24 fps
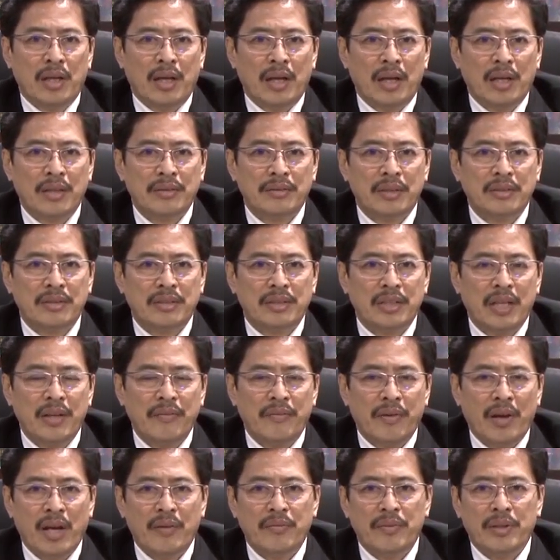as a safe
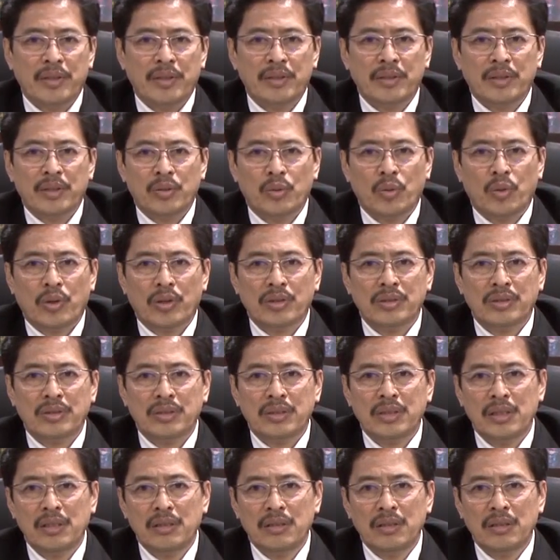haven to
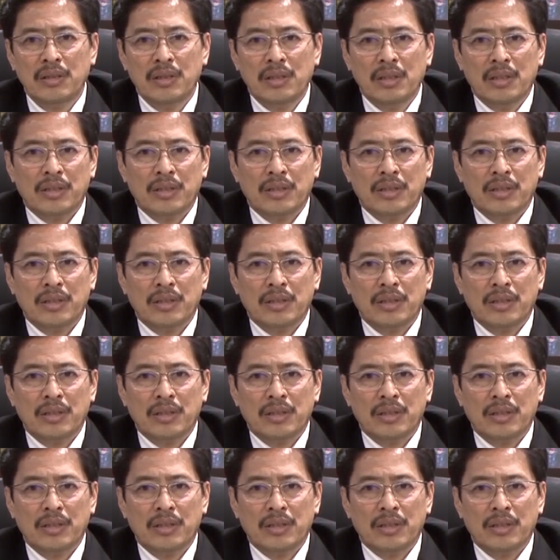conceal,